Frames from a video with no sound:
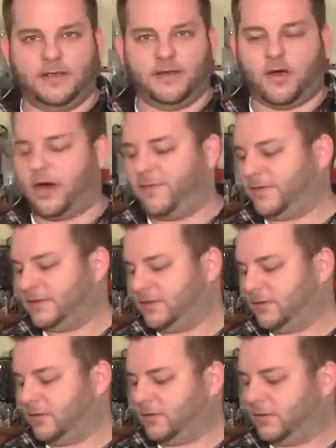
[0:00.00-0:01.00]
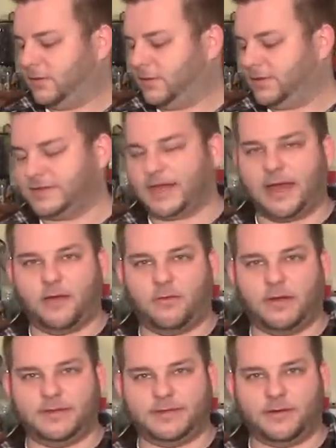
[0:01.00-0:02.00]
officer style
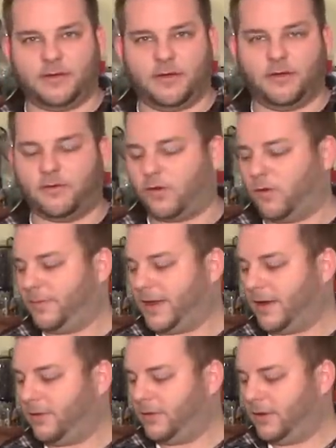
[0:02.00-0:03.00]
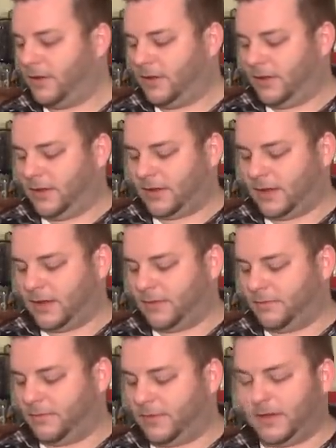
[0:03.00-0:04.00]
ones that are all chromed out um,